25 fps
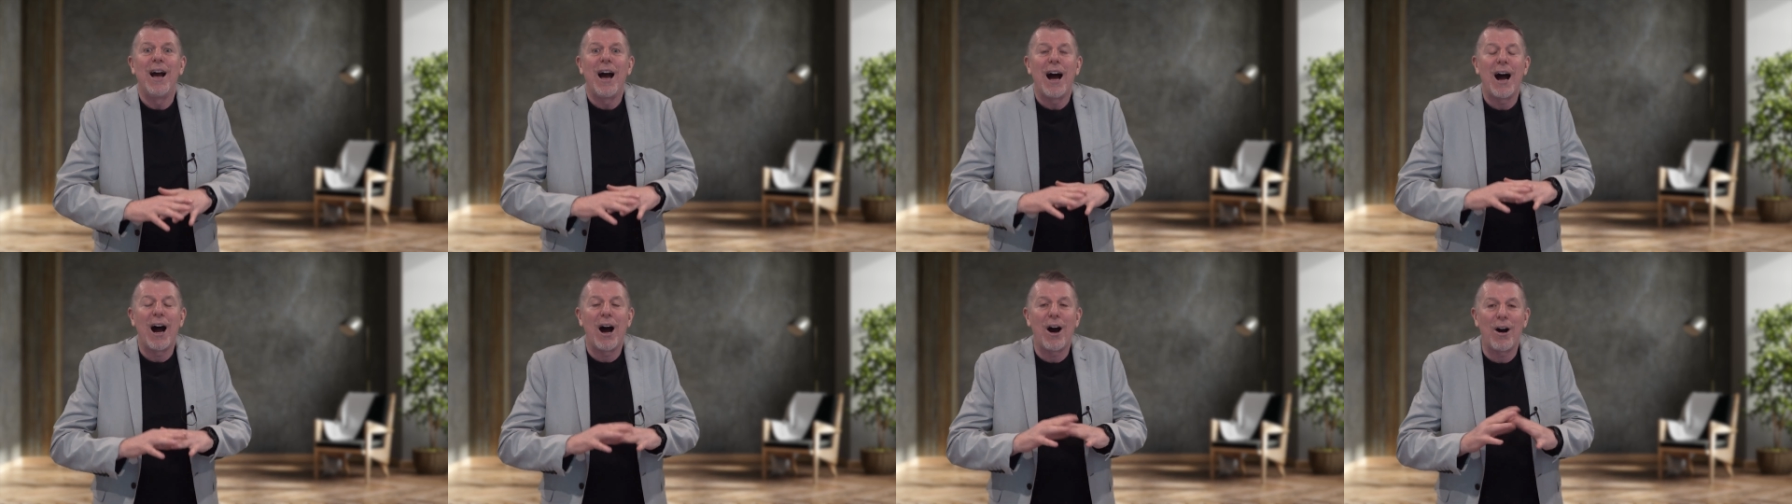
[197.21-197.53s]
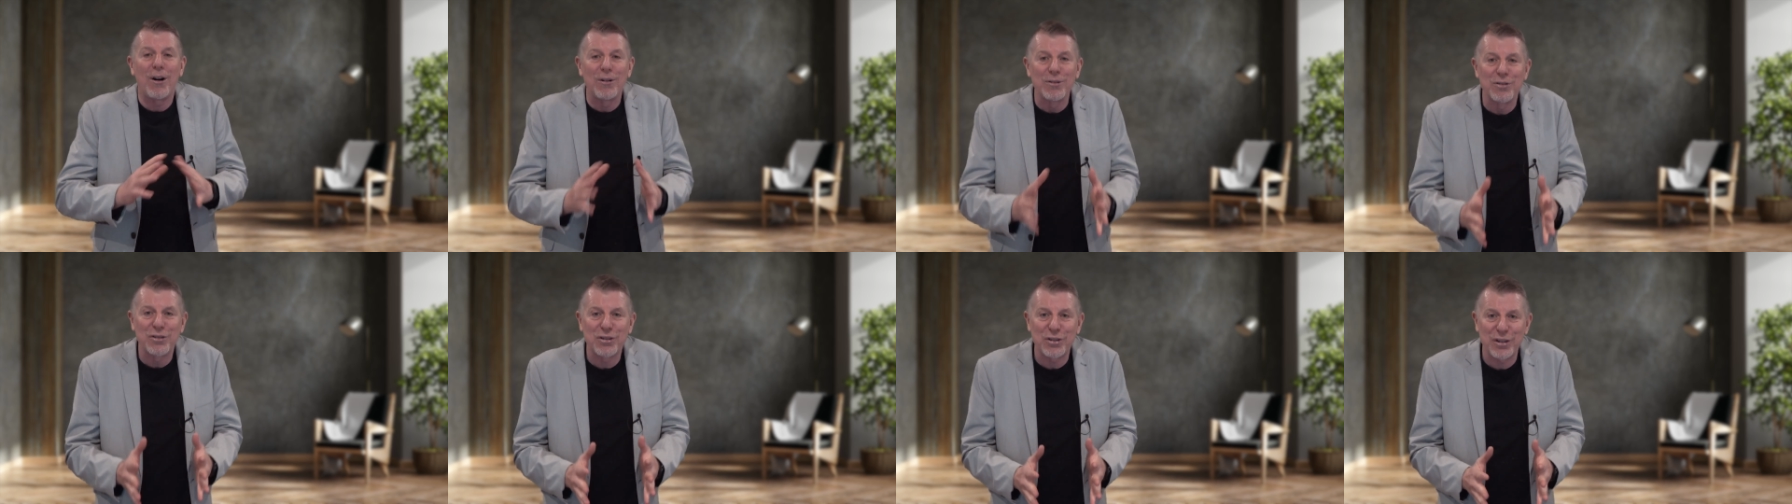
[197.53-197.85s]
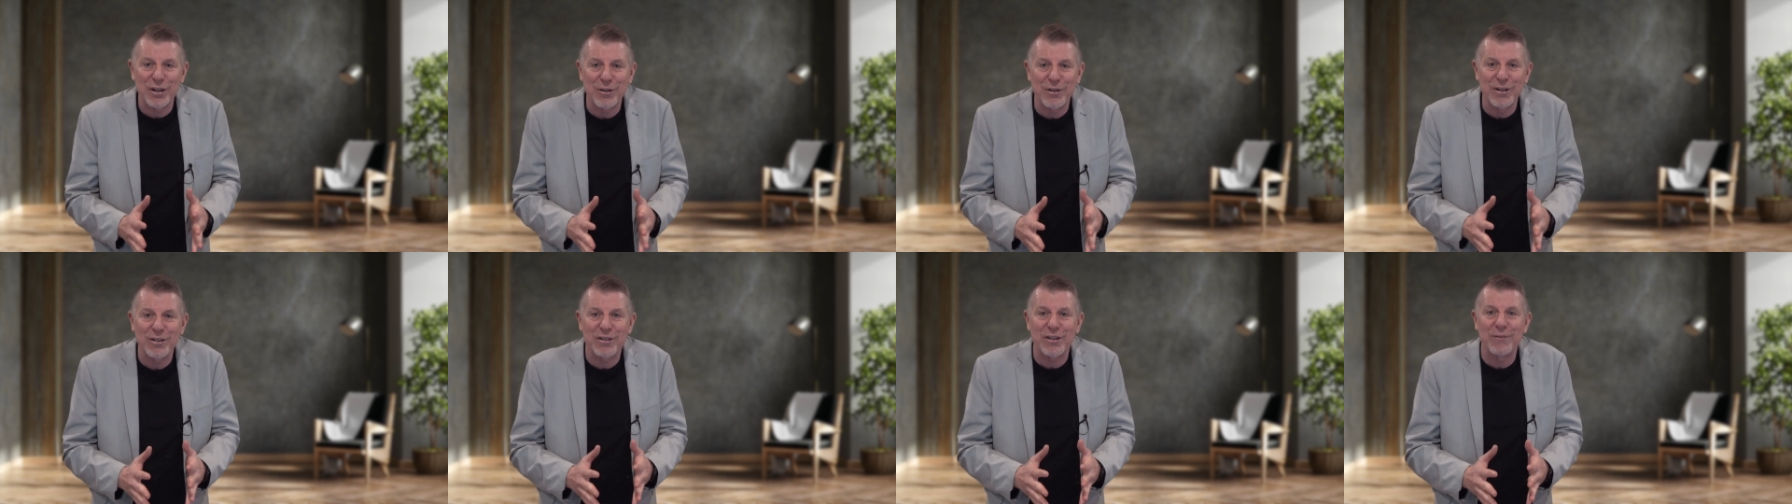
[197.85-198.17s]
a whole
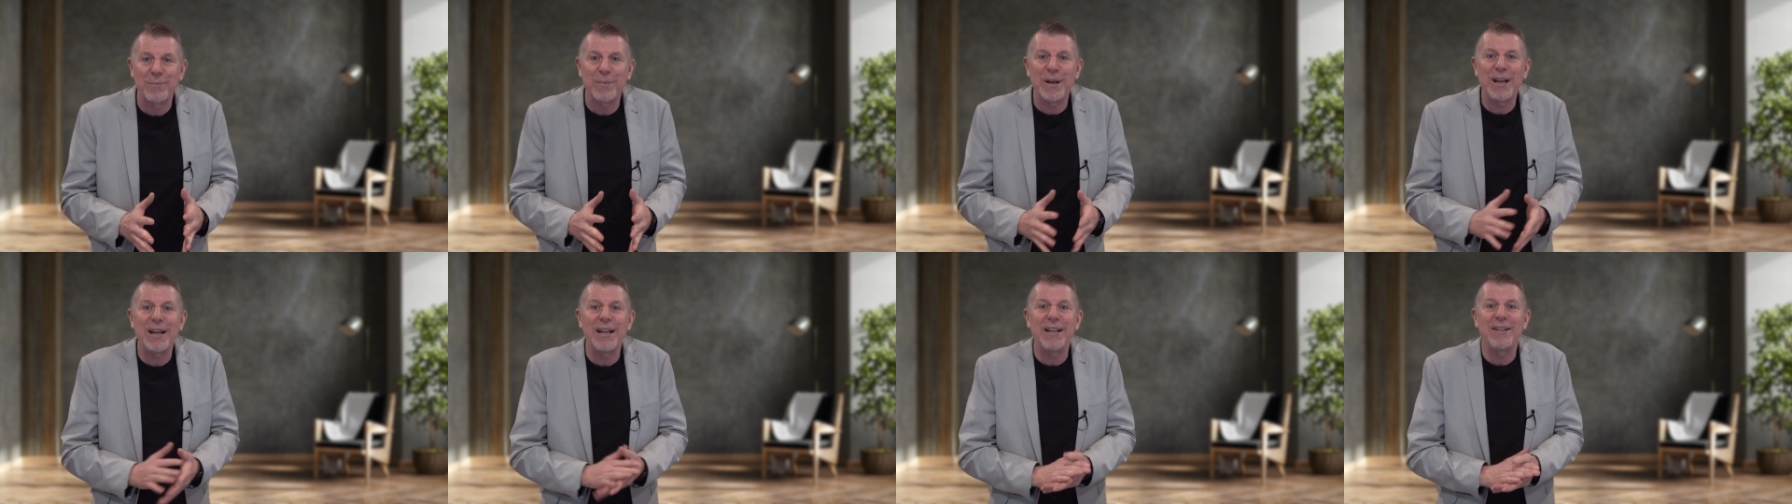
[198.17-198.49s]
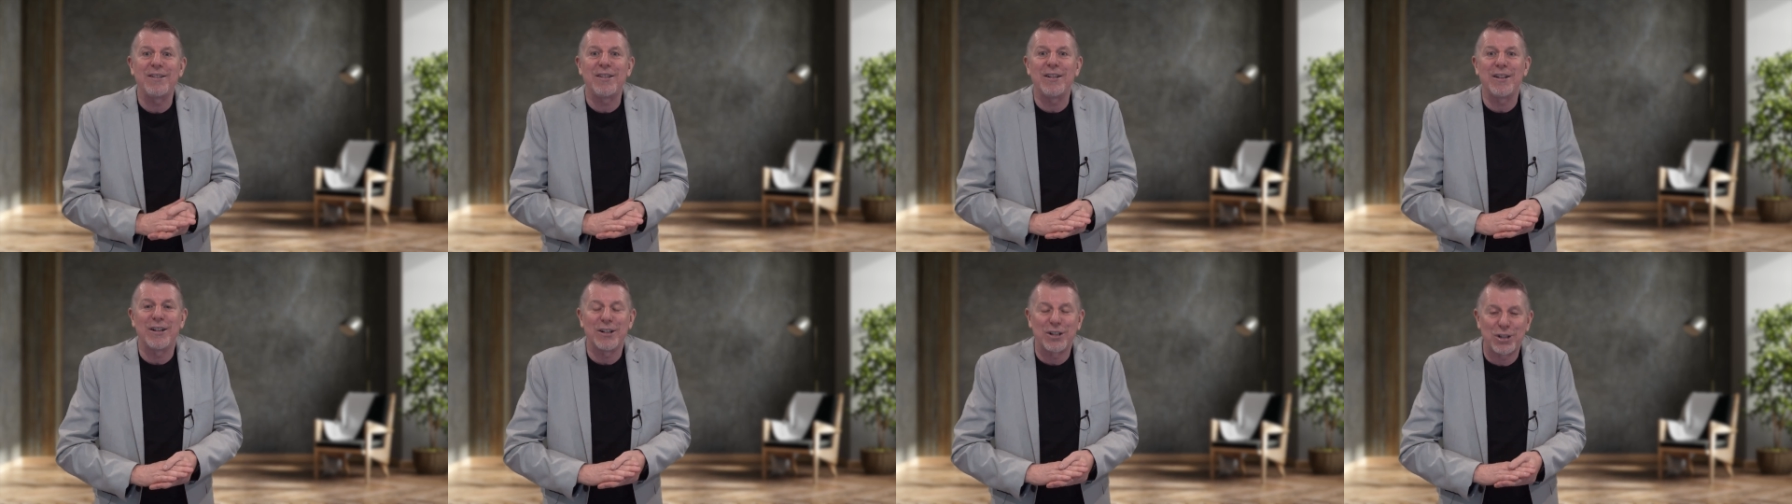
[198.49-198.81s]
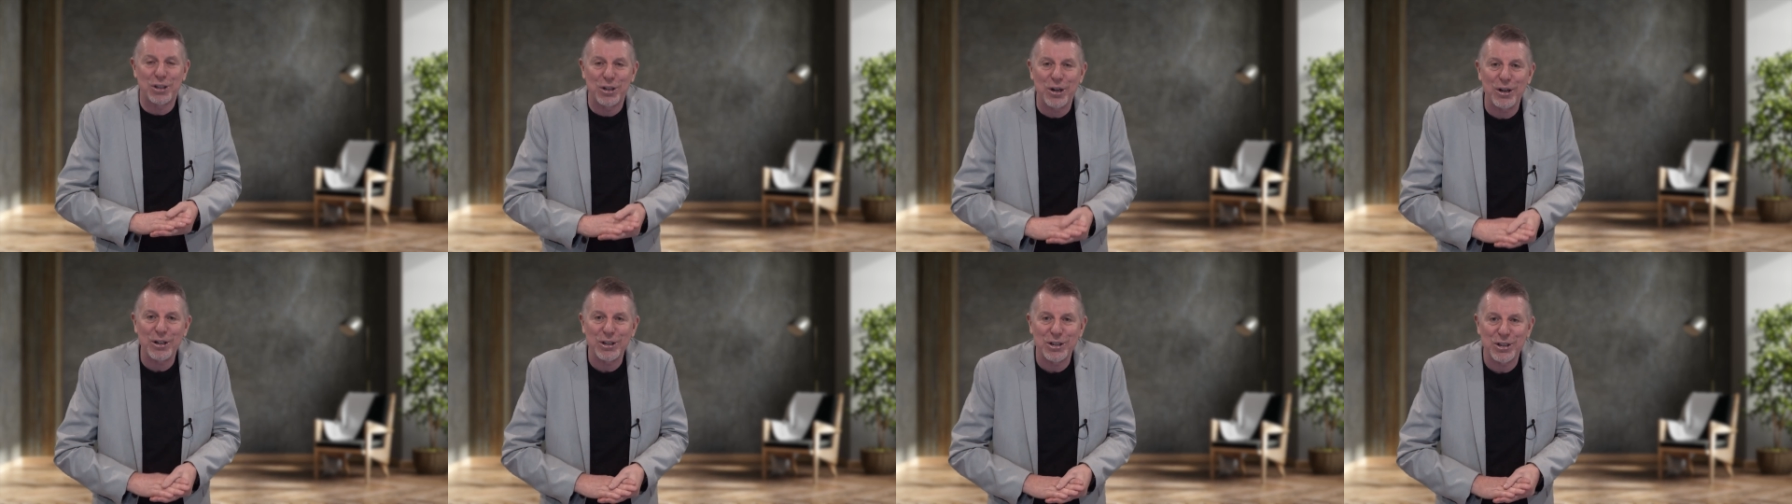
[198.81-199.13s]
series of meetings in a
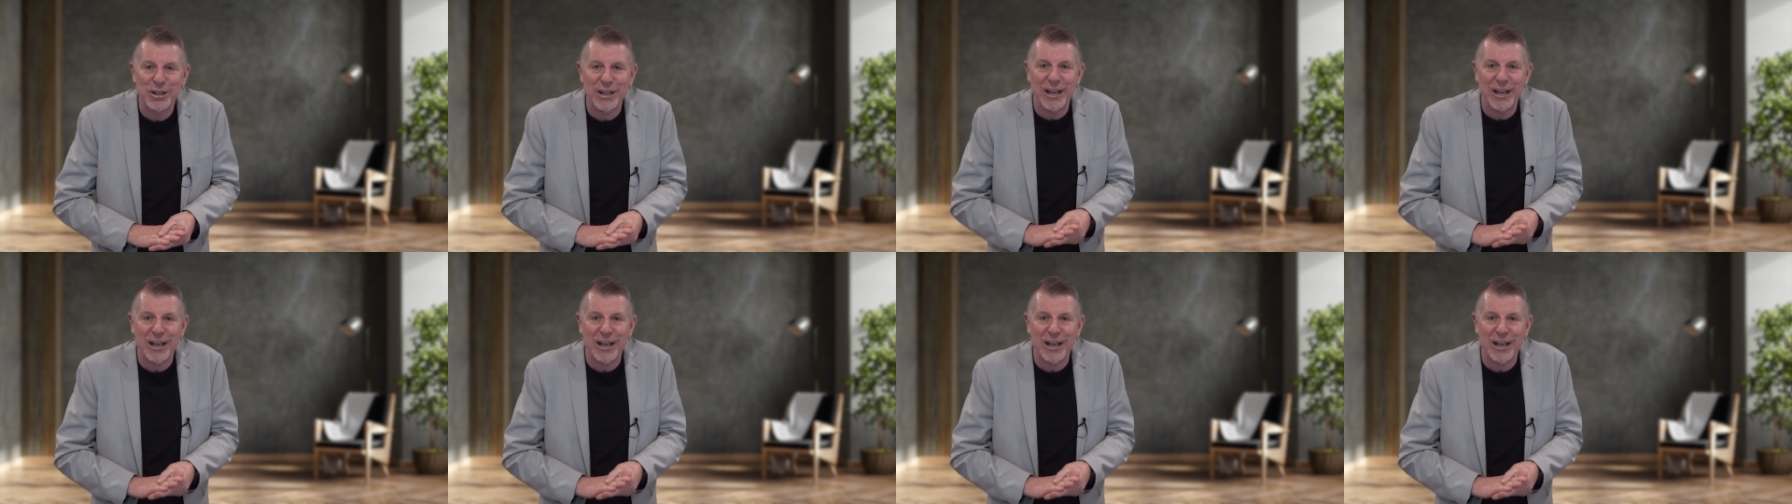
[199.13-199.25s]
church